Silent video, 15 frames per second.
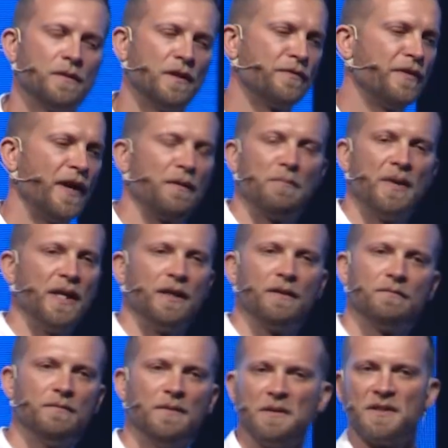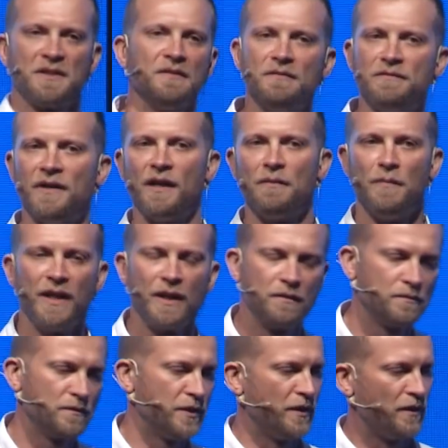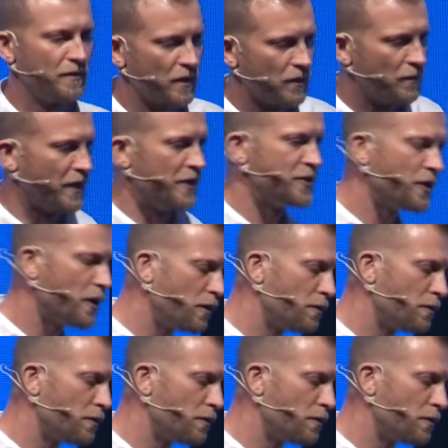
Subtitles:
affect me. It doesn't affect me. I've got my job.